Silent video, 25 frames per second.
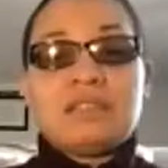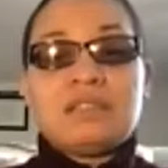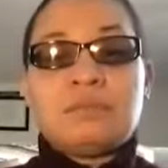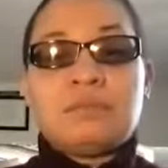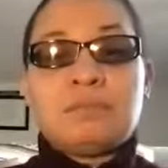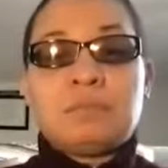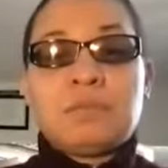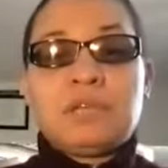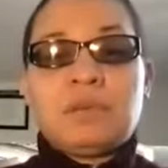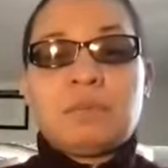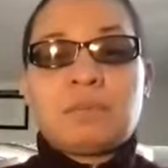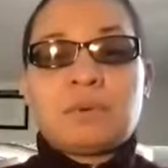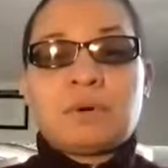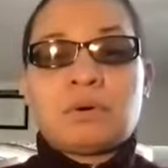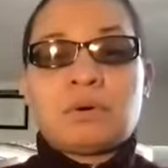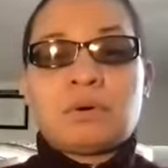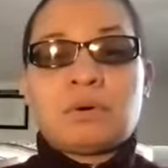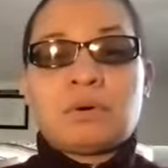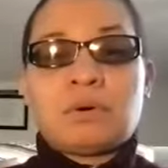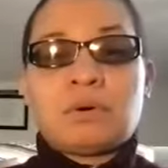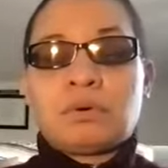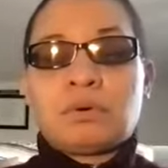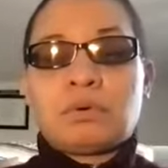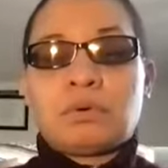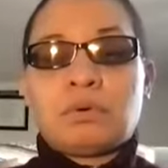
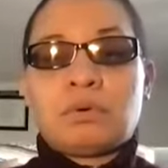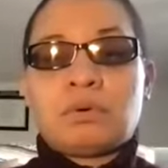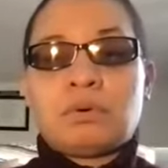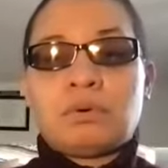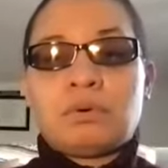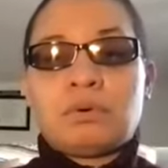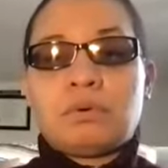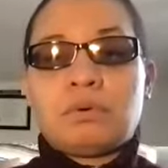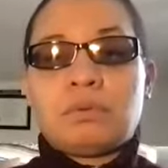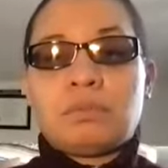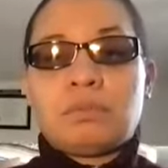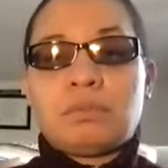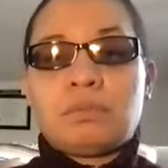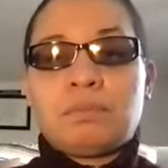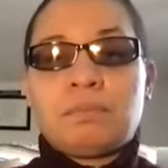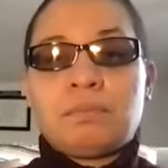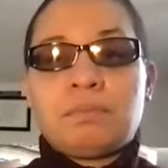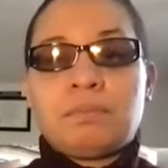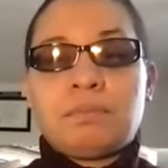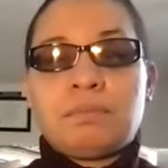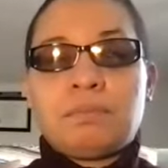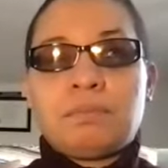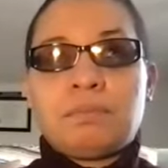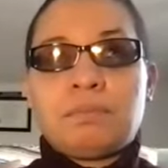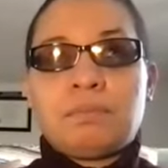people
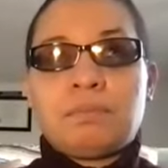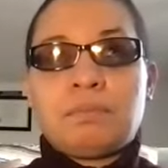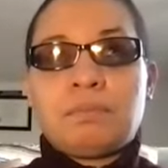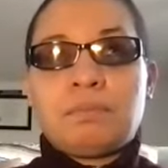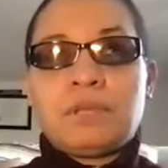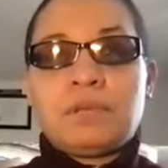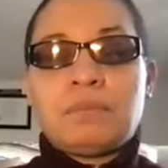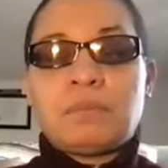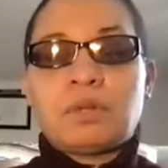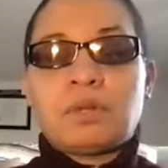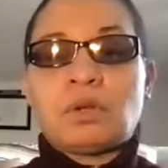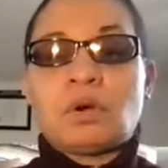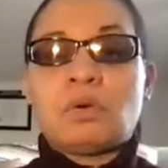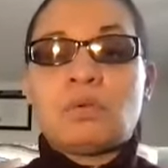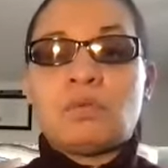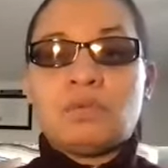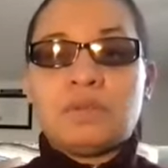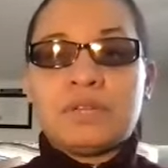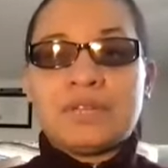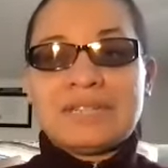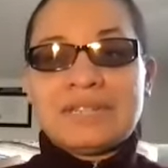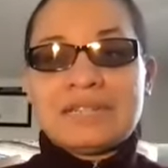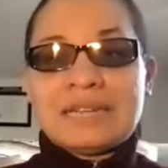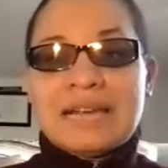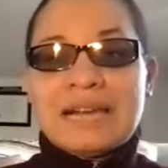don't
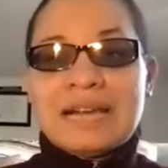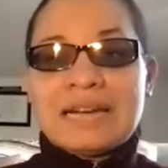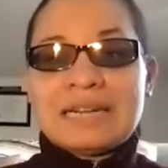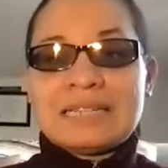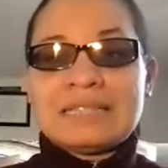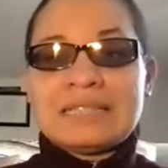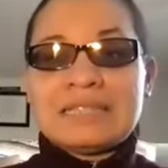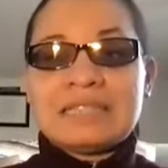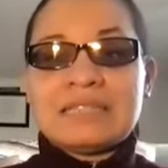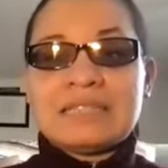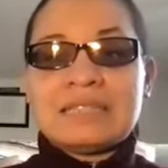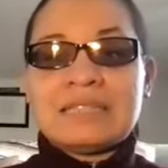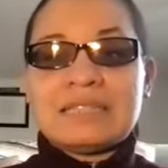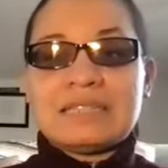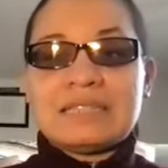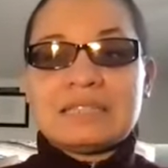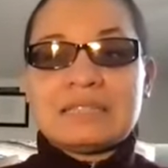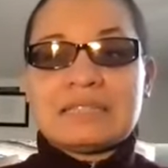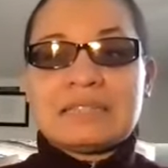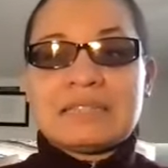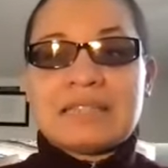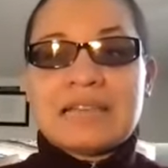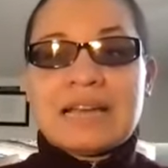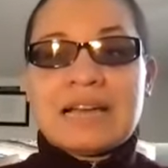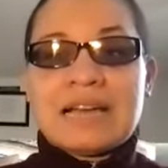realize is
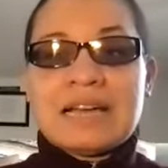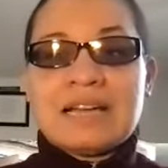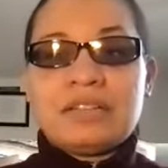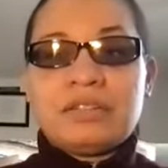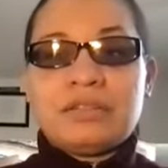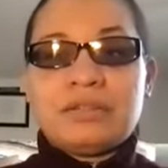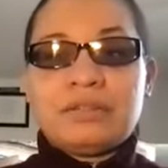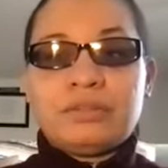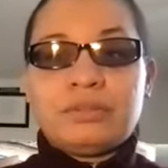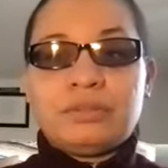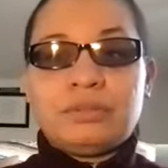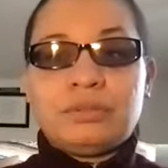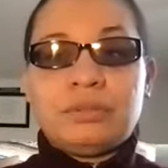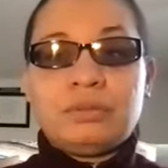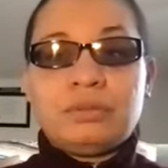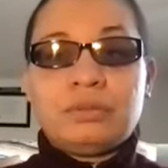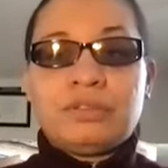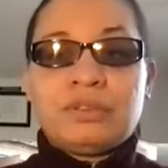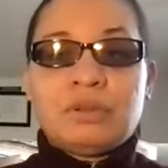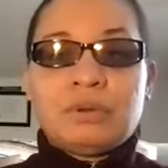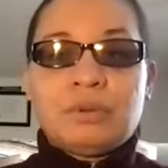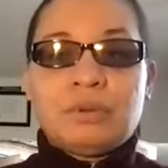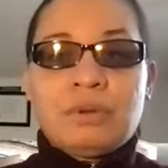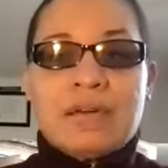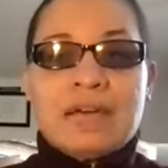that you
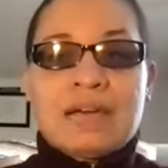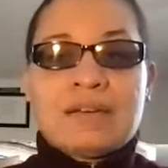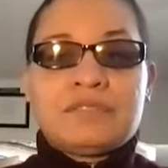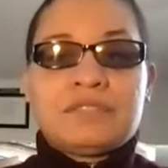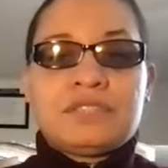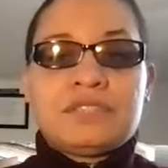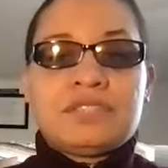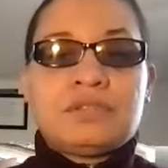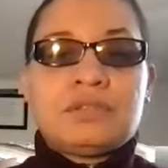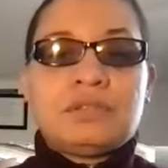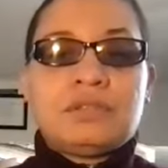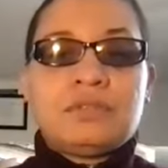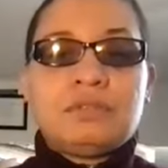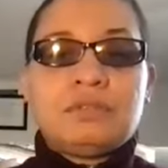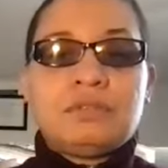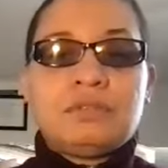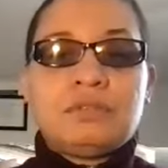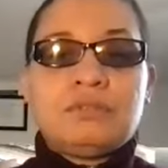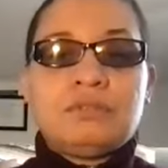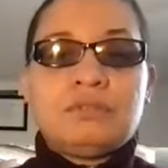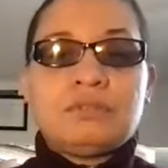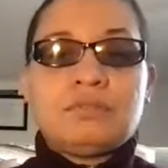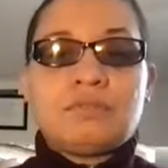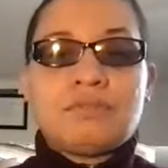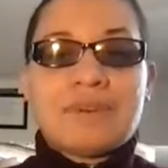do have
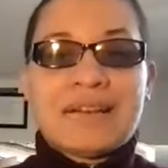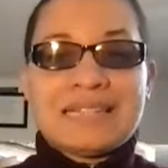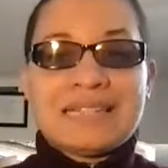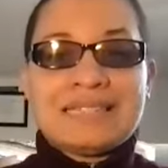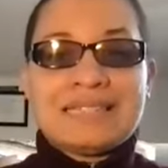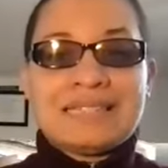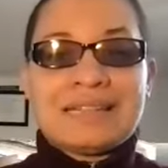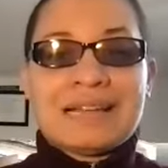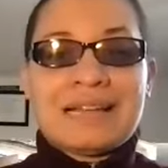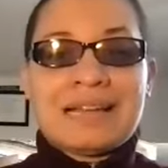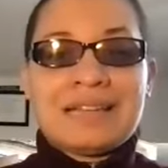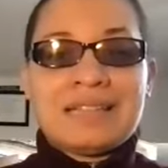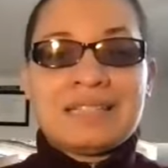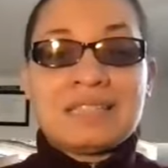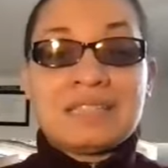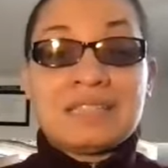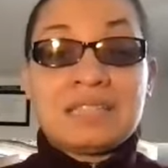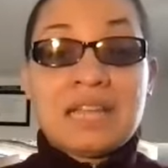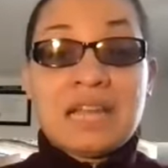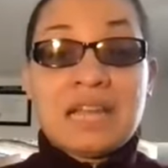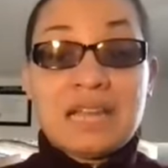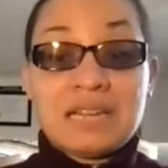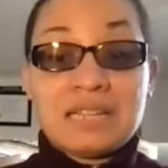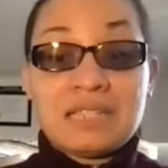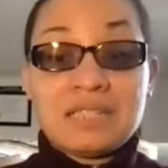certain rights as a
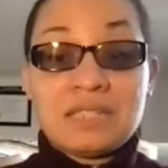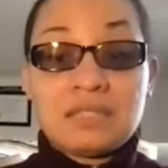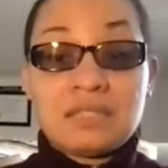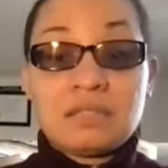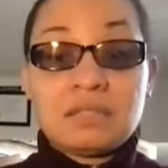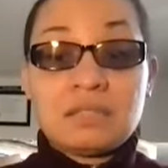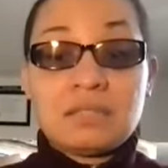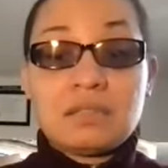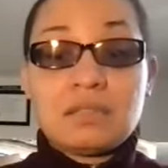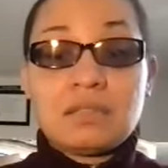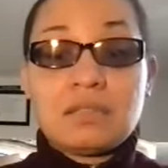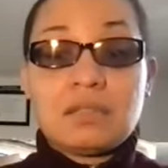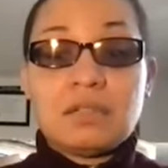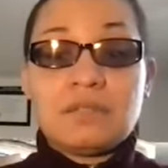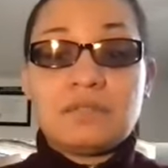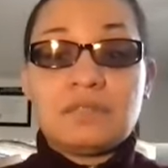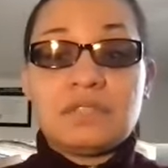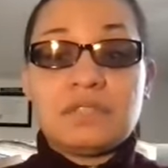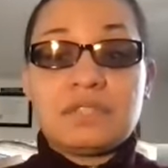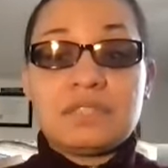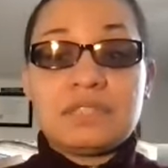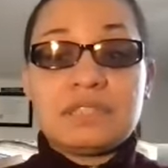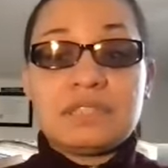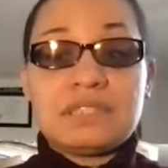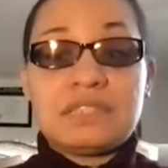tenant if
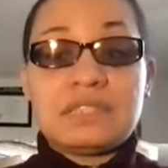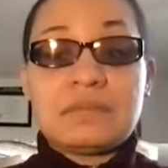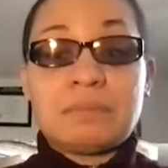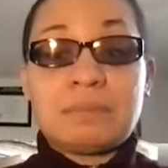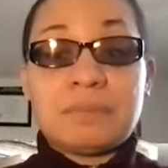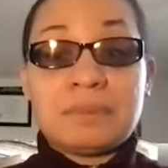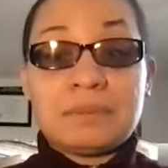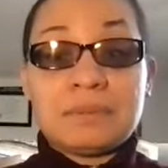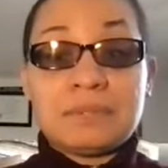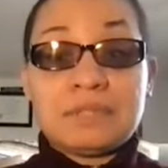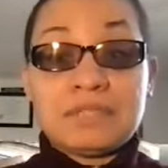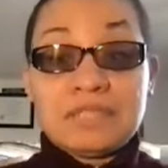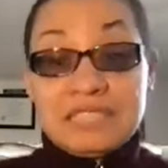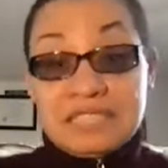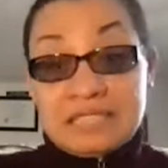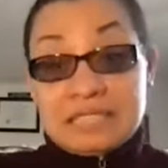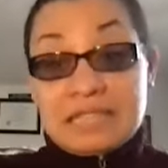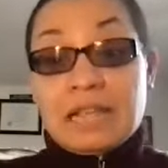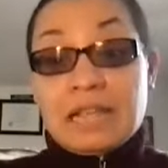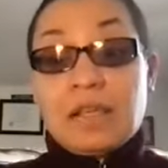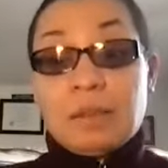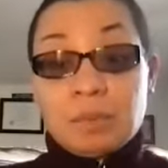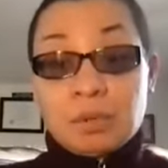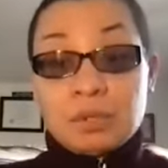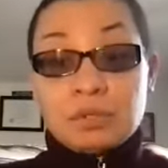you're
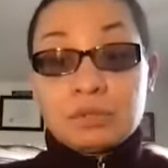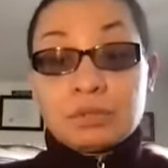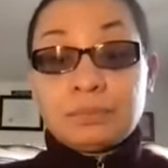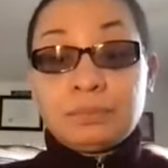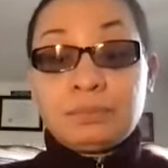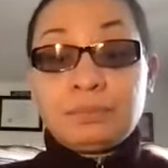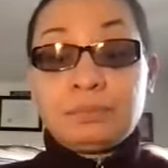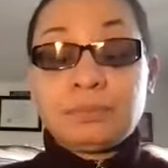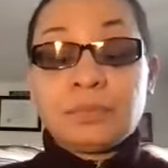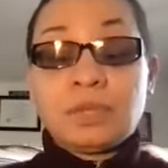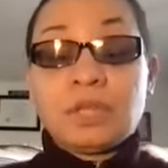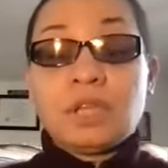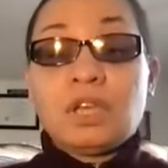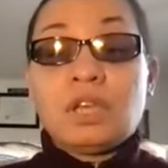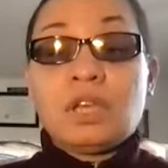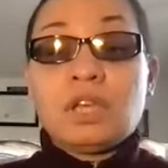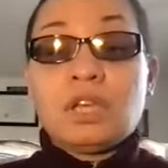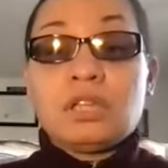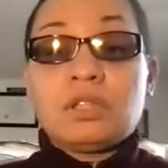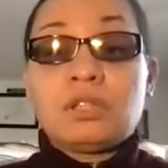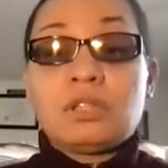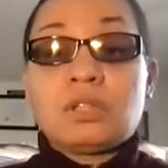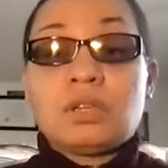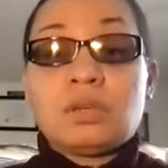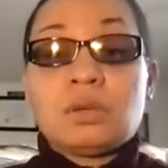disabled
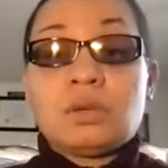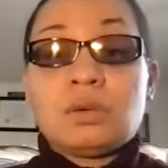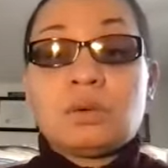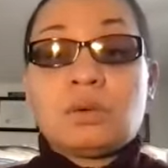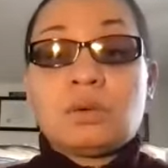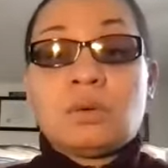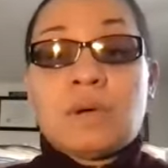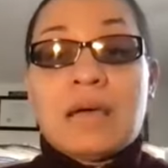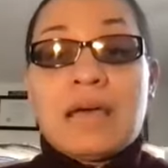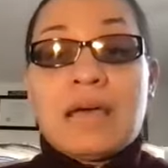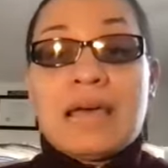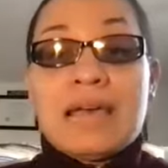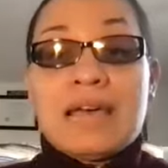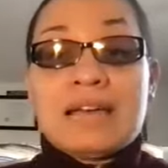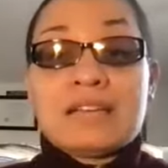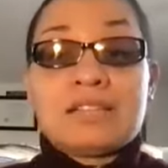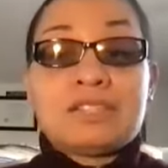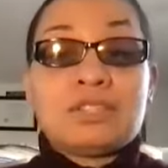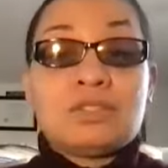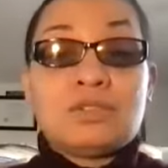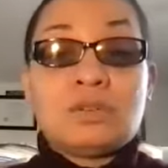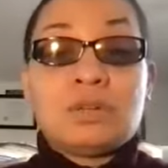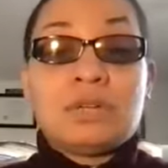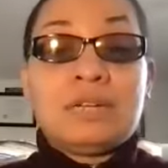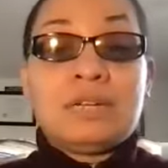to
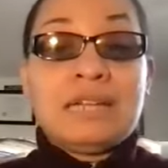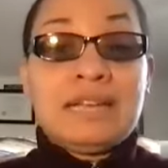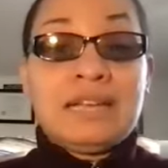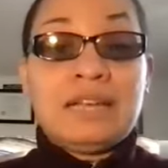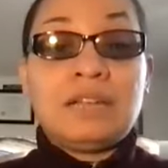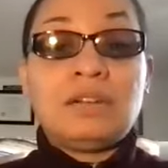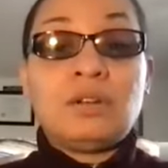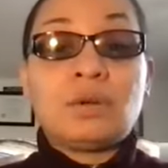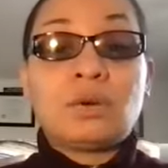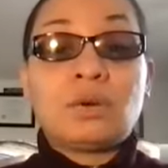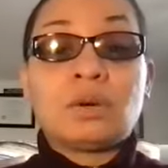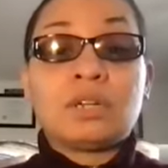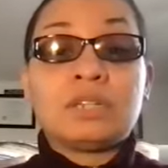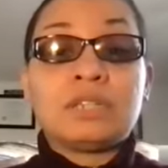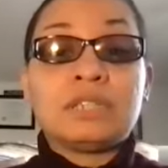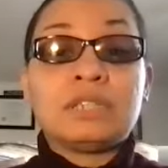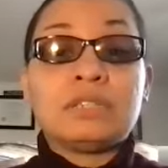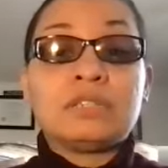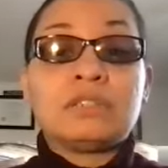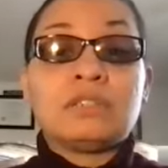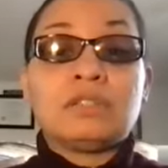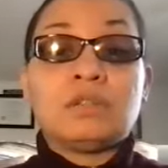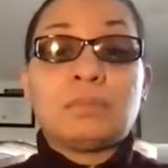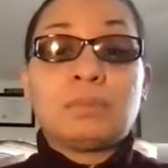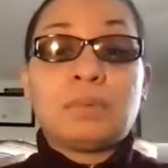ask your
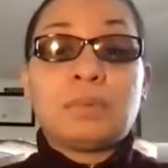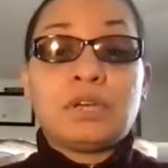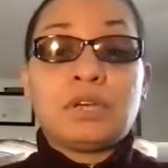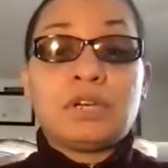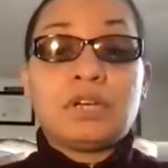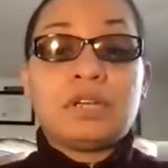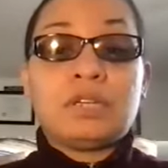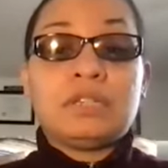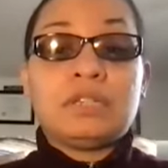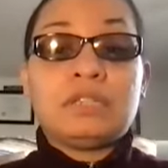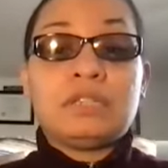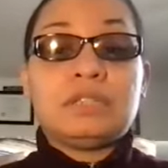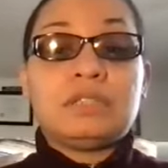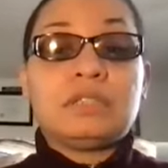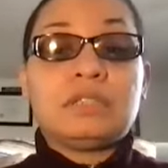landlord to put